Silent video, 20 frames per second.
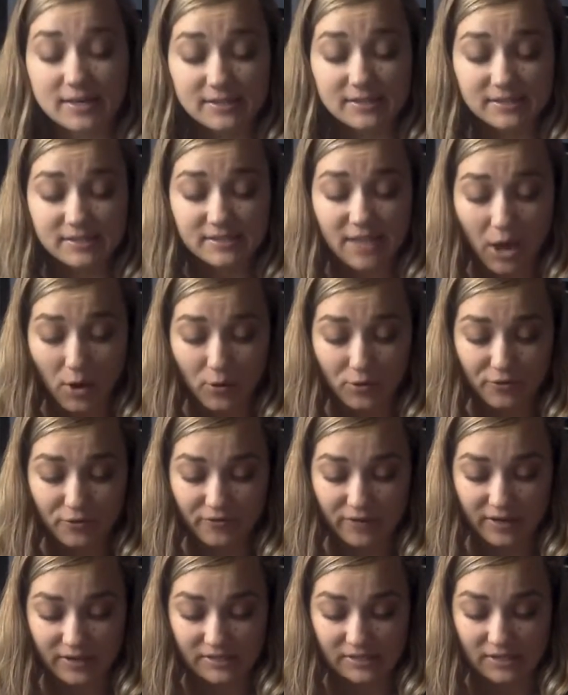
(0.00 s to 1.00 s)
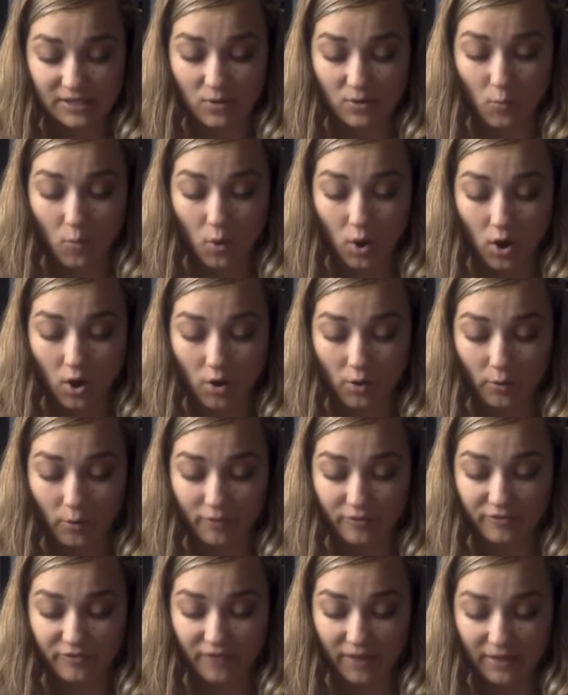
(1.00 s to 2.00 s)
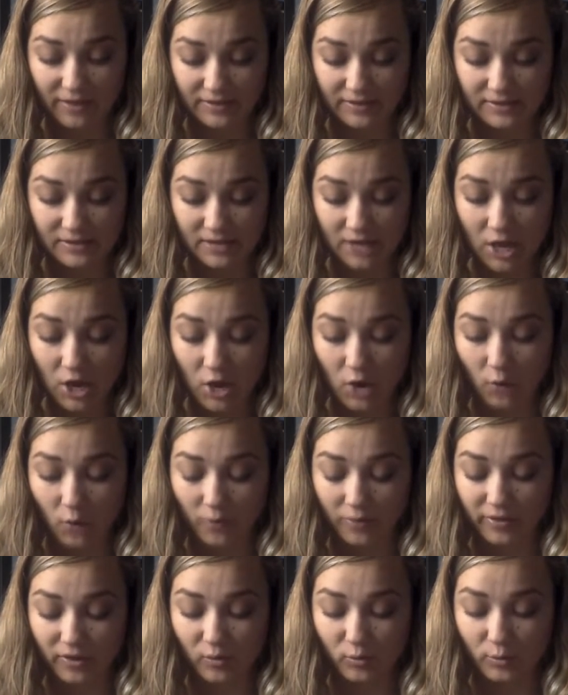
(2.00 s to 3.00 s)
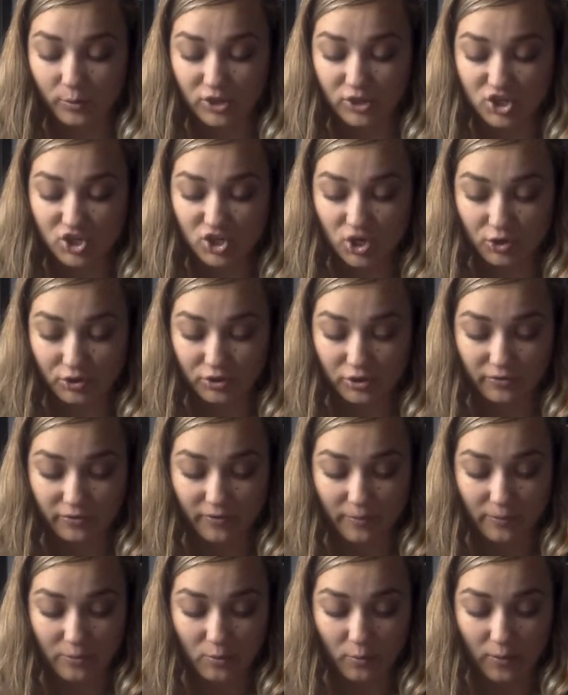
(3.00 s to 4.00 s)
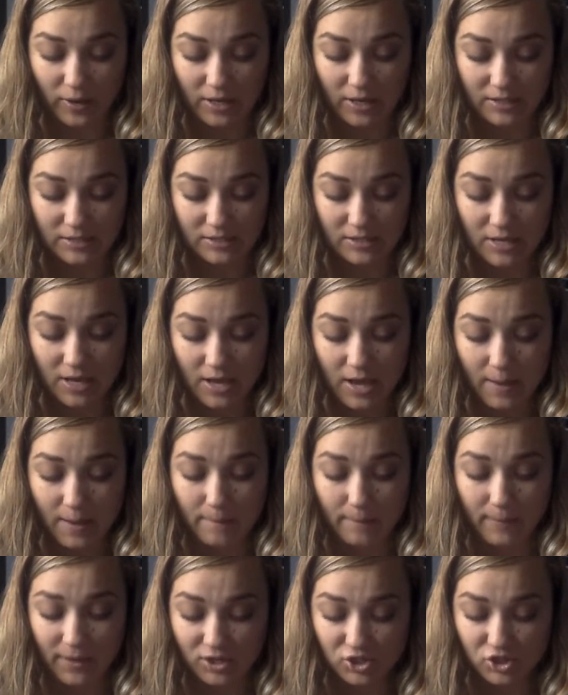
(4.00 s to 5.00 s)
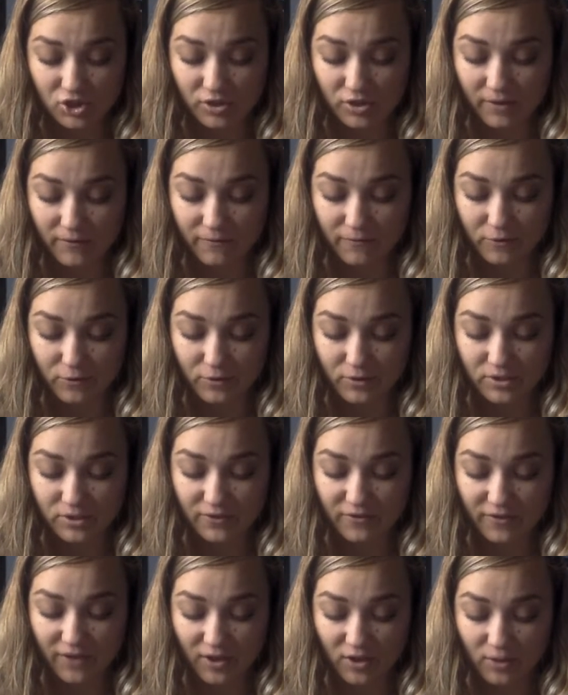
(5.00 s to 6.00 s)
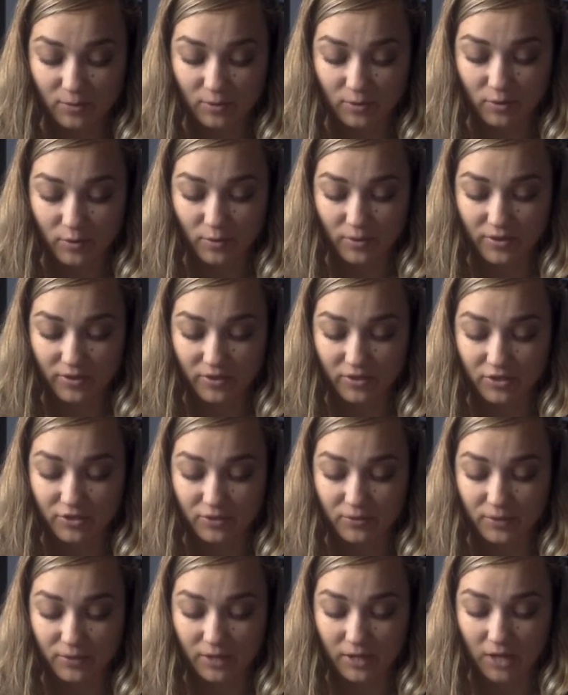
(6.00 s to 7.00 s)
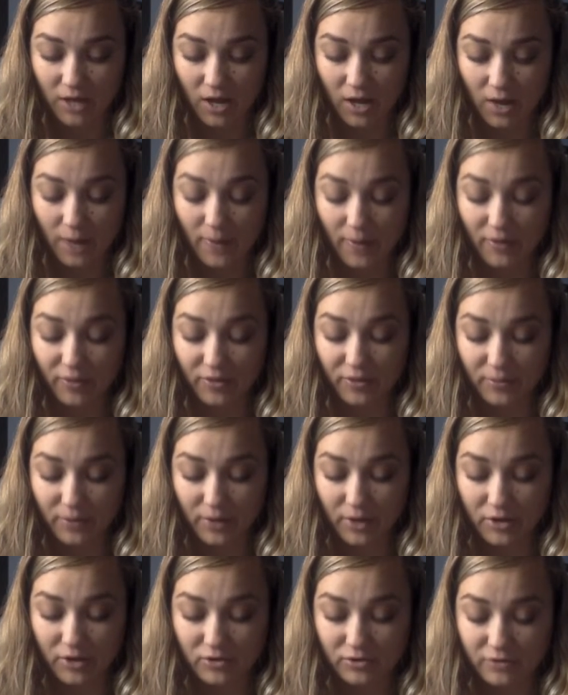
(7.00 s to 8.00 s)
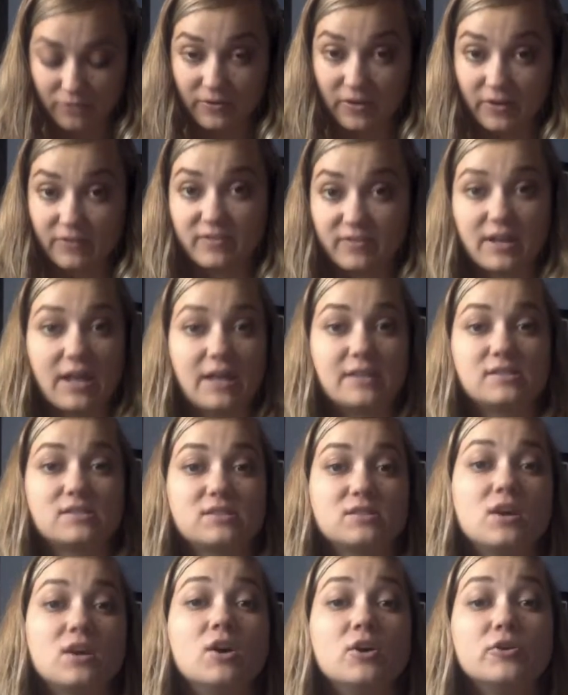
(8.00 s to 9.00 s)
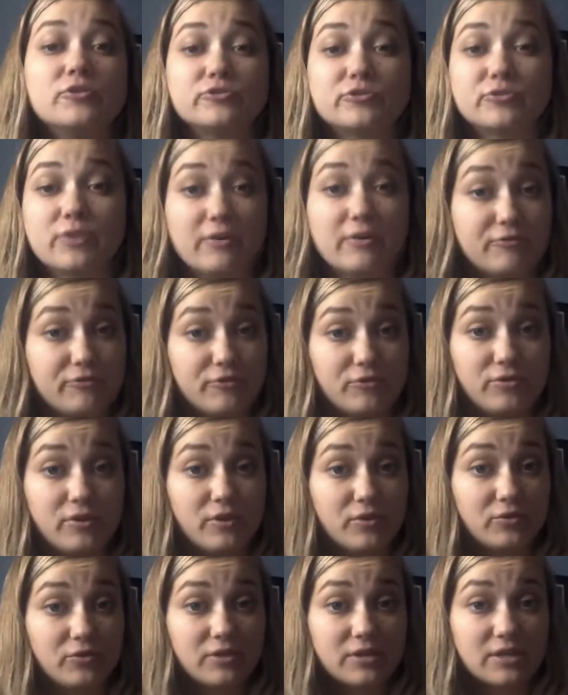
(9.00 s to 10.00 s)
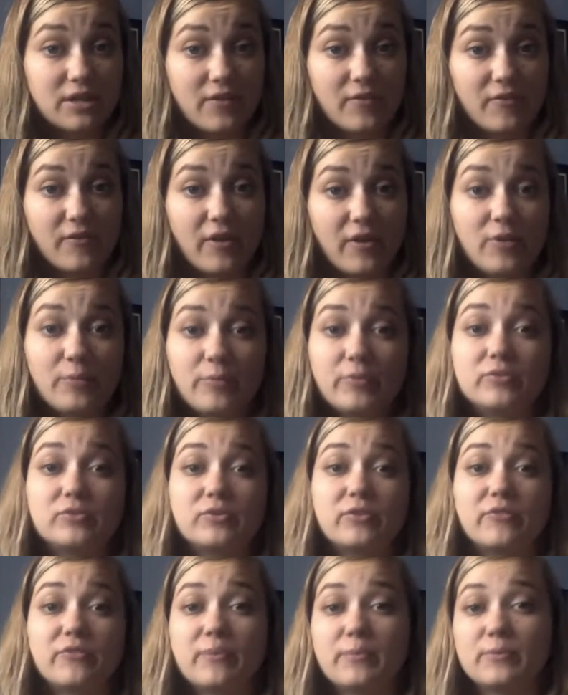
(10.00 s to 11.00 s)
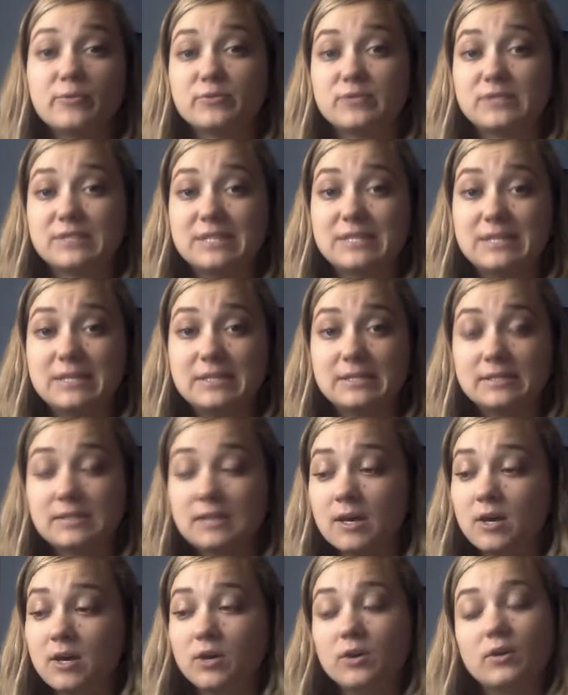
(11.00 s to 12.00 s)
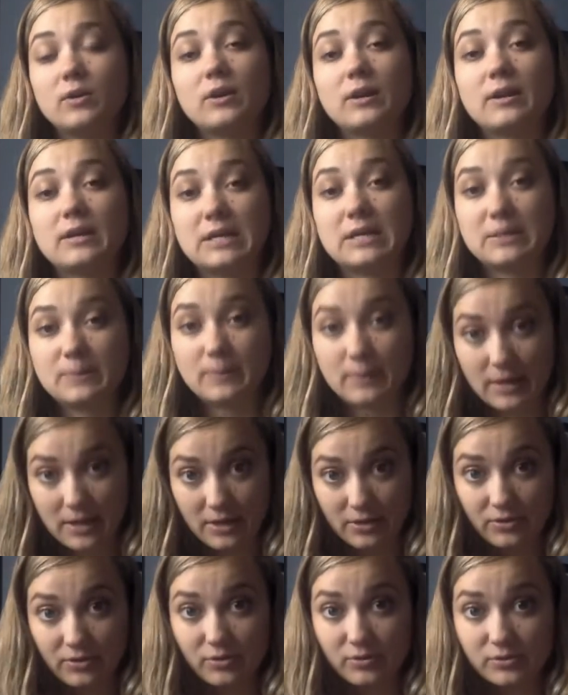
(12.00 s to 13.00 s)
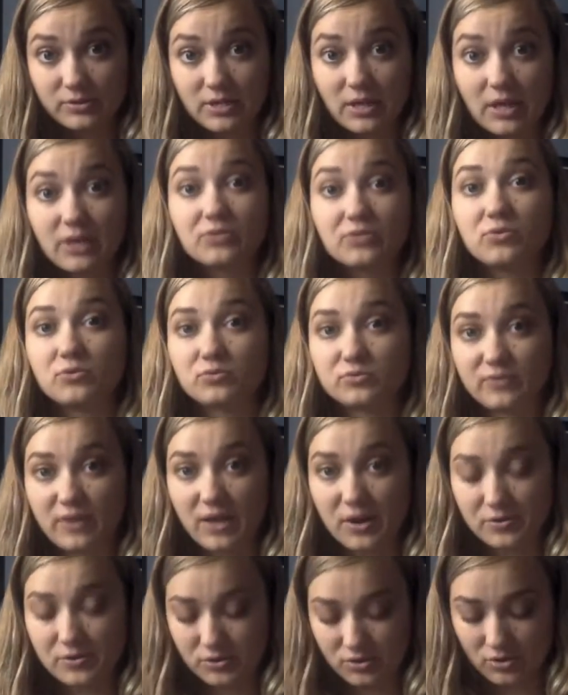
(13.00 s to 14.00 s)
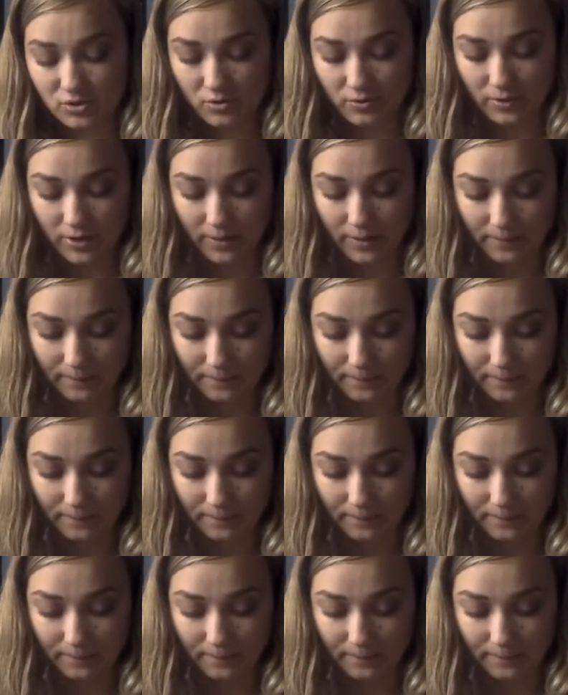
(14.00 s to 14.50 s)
south facing wall or fence where they will be sheltered from the wind. Make sure that food is available within about 300 feet of the nest. So that food that you'll need to have available are from those seeds. You're going to need to plant those and get those flowers going.